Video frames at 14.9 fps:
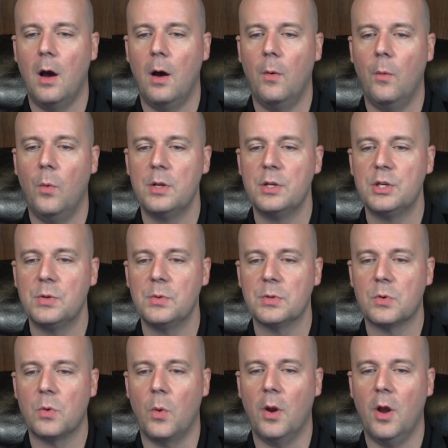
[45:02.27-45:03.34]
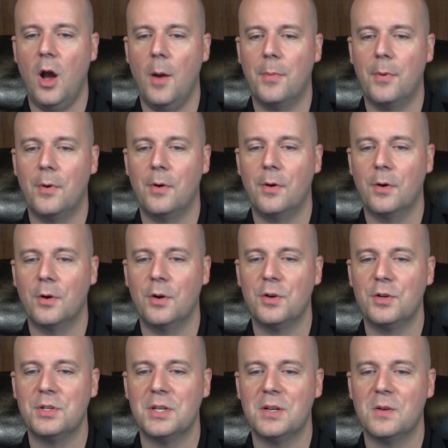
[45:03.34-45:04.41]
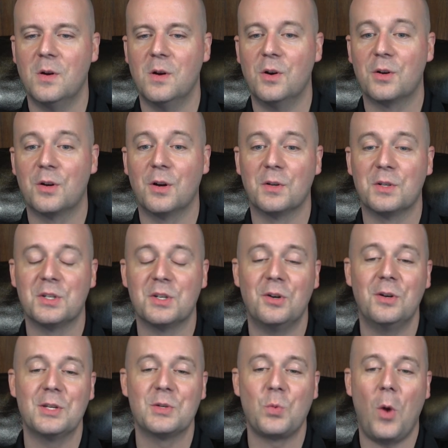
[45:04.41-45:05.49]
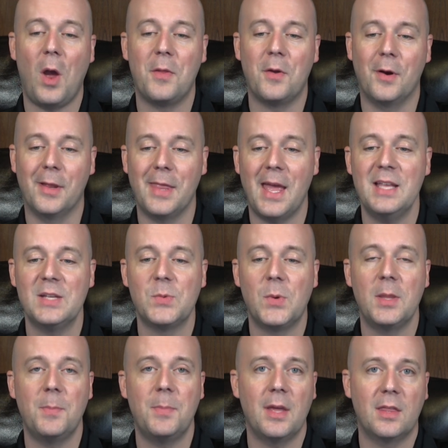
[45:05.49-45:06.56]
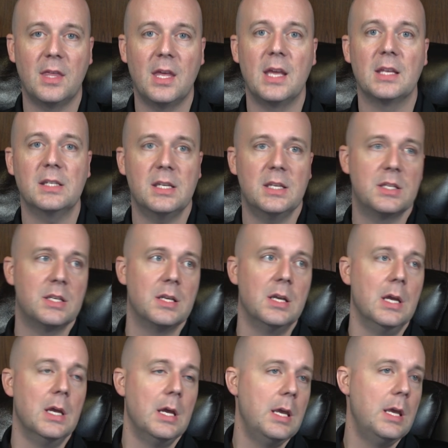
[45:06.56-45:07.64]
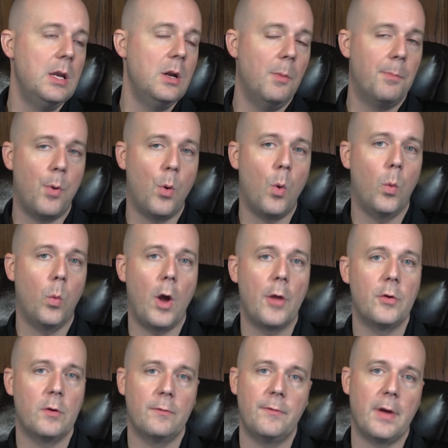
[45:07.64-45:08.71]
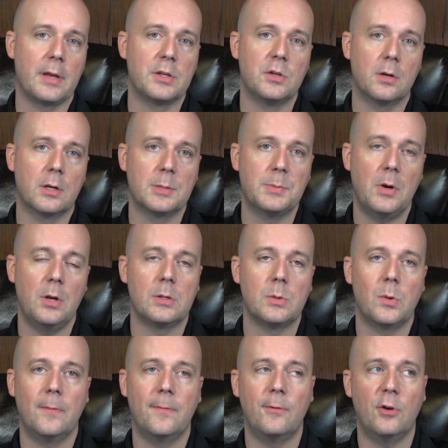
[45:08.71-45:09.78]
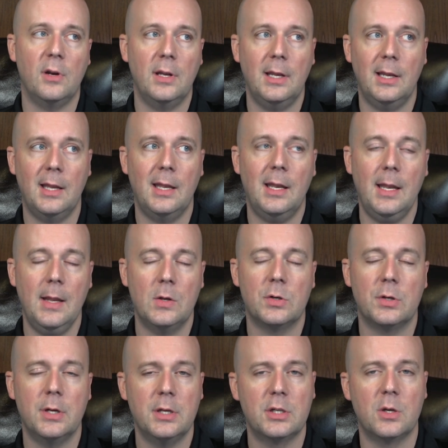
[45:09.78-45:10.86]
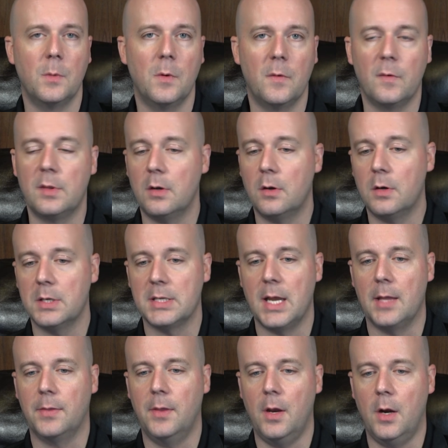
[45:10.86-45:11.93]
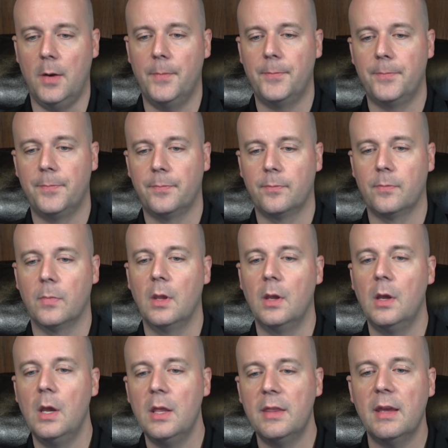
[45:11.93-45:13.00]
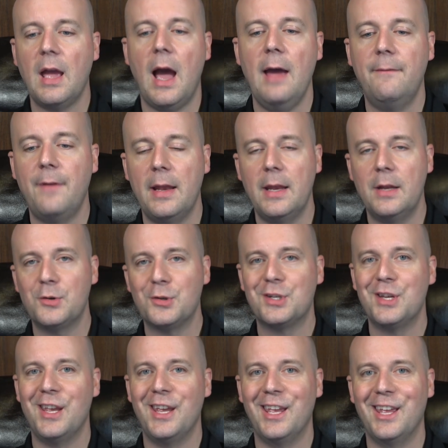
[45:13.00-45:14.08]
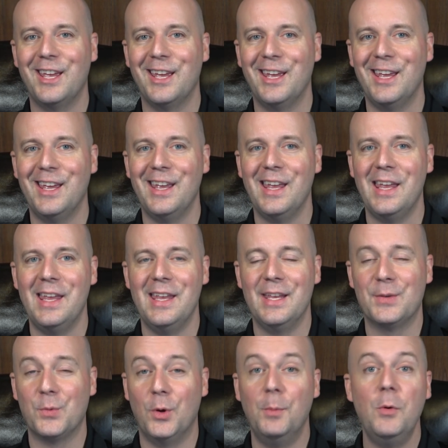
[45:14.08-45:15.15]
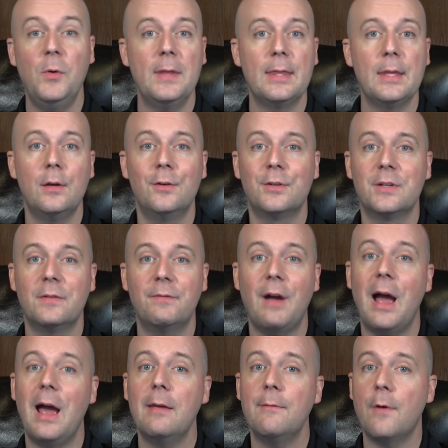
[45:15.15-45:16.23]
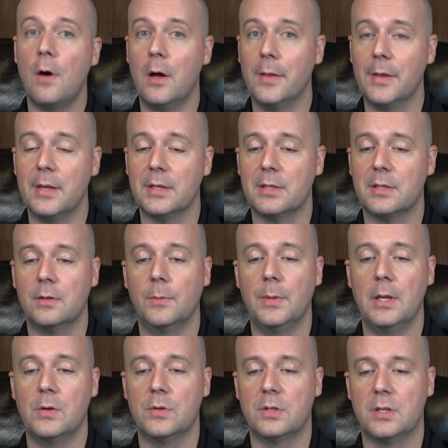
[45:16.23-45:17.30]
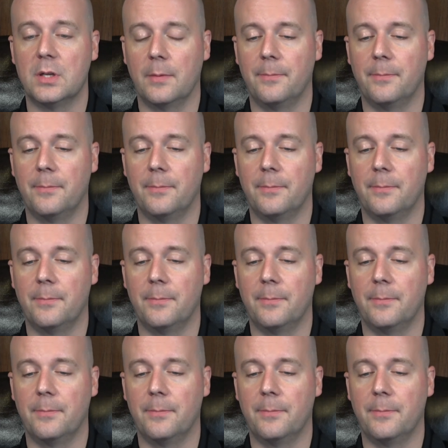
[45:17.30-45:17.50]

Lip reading: when she was growing up. Her concern is weather. That is one of the big things, is, you know, poor weather affects your experience, where if you're in a traditional movie theater, it's not there. The thing I find interesting is, will movie theaters survive all this? It'll be interesting.